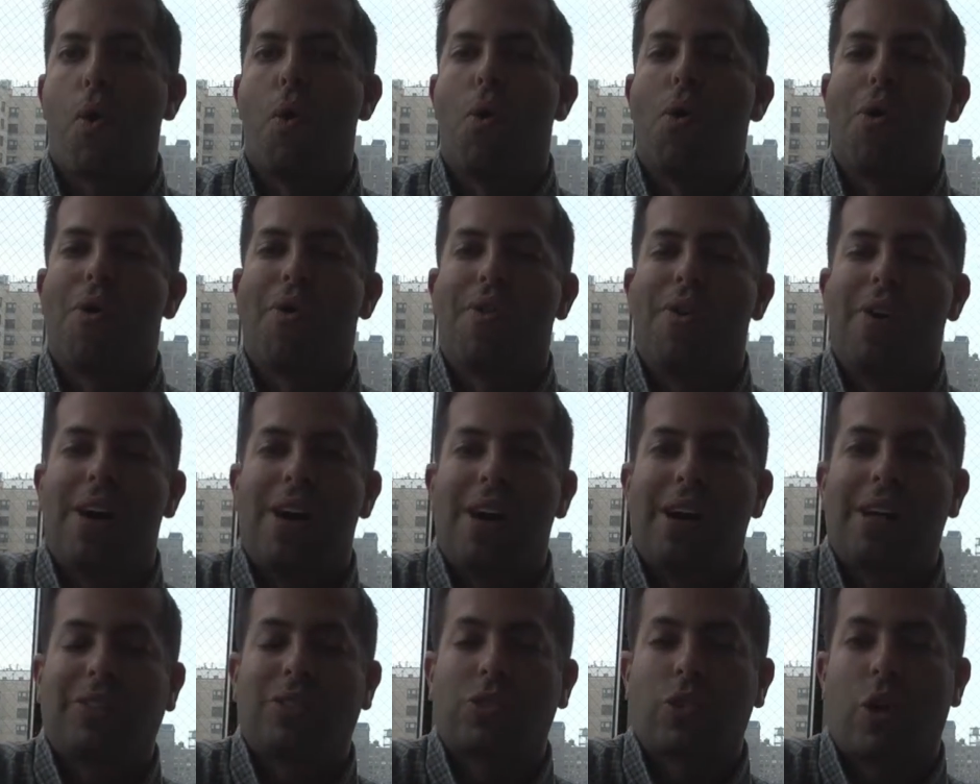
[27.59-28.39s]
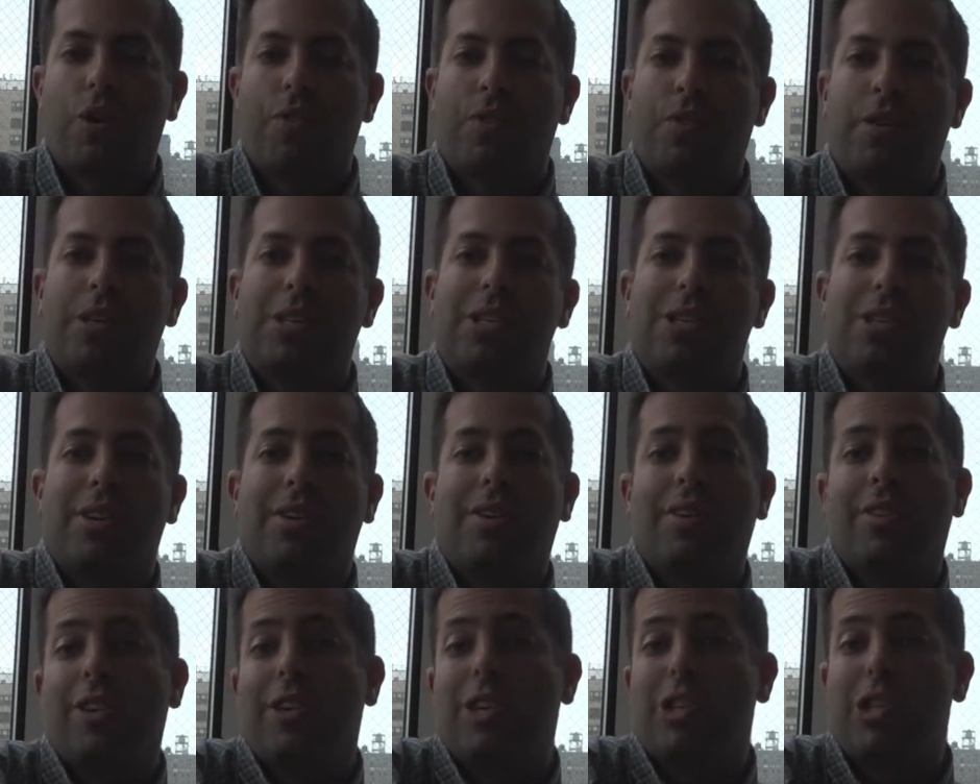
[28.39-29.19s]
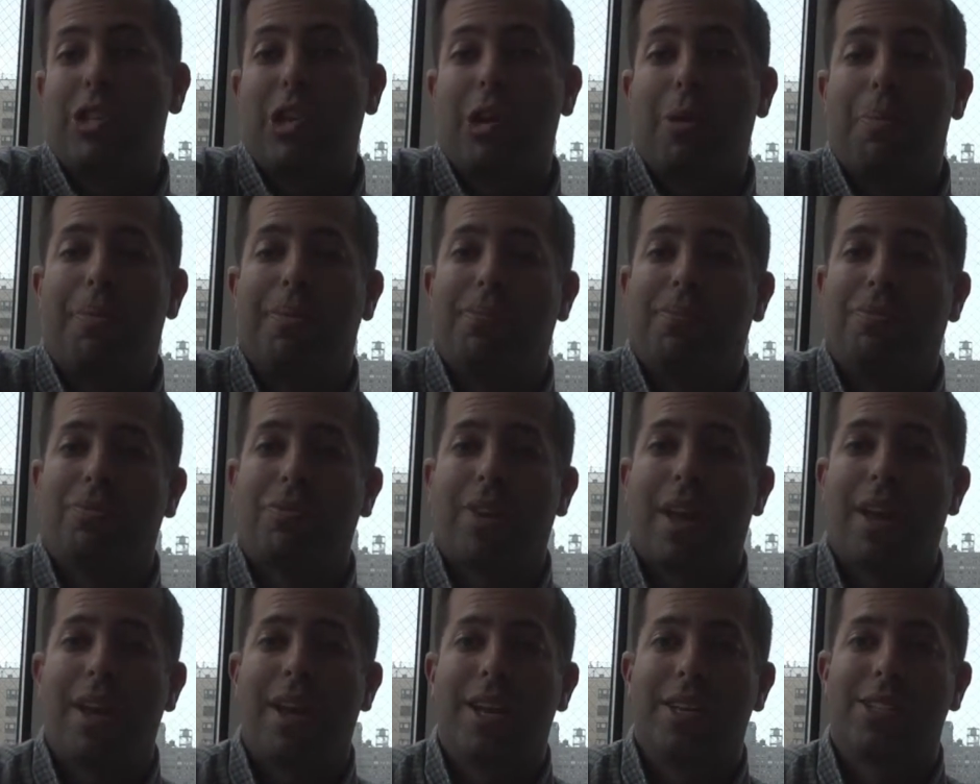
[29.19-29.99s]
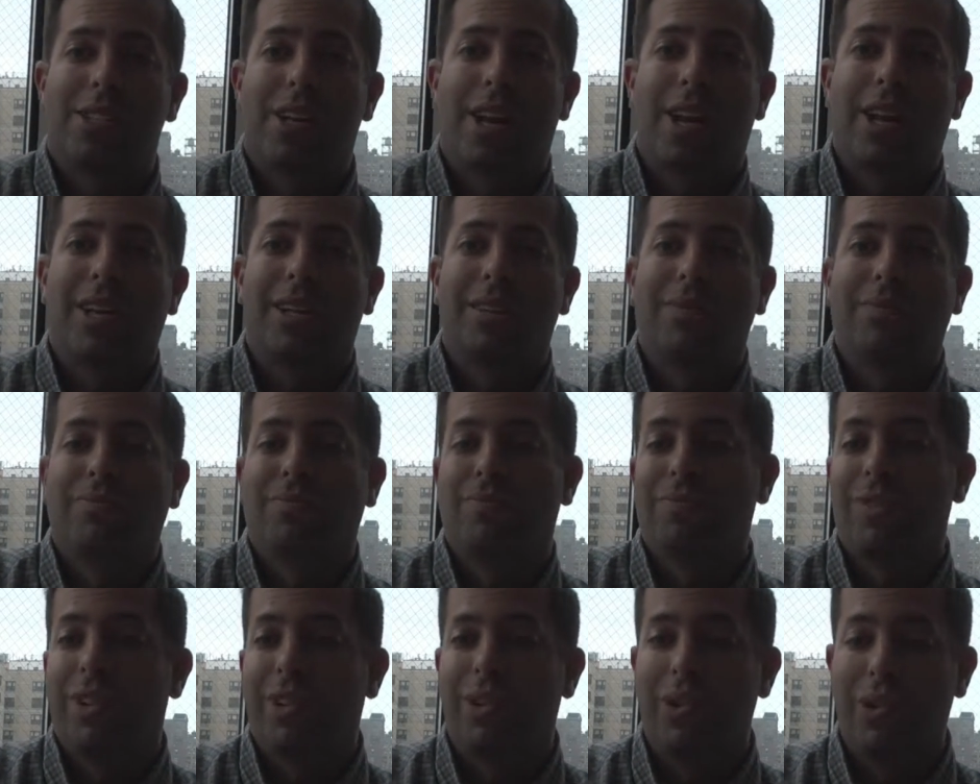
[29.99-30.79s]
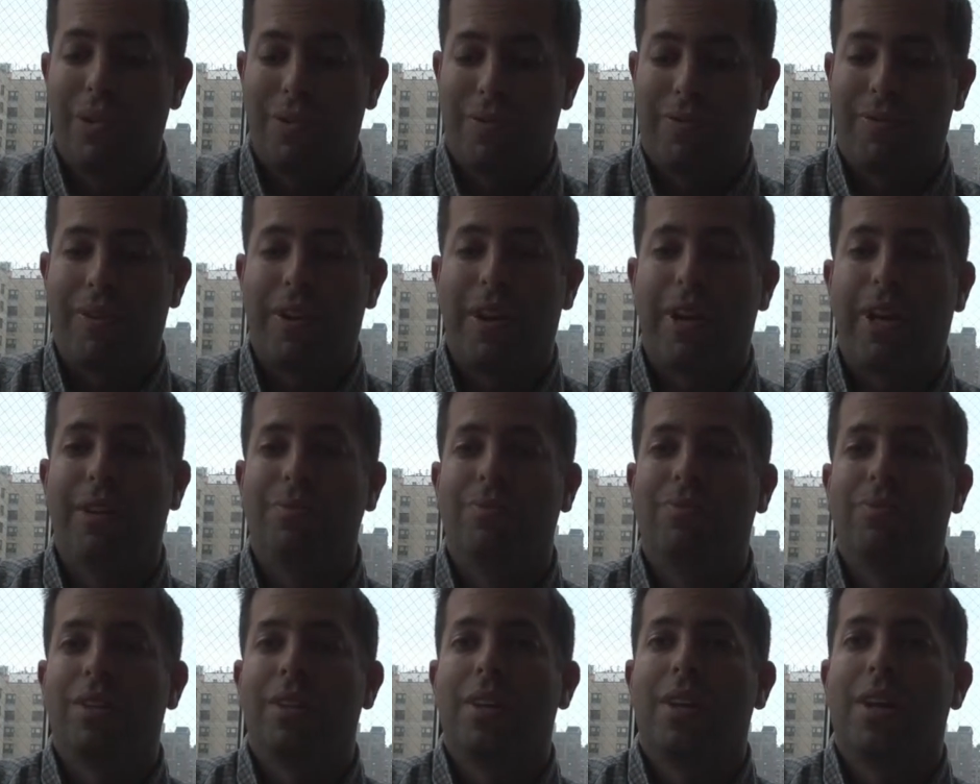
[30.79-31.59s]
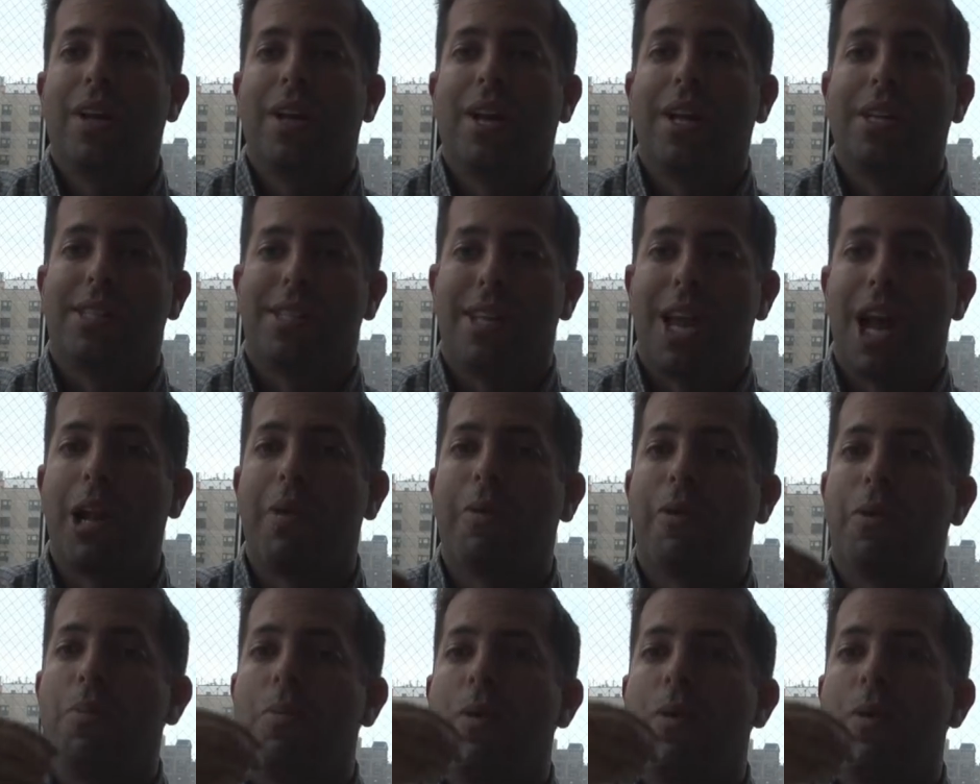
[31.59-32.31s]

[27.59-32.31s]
or uh, or for your, your soup, and it's uh, gluten free. It's not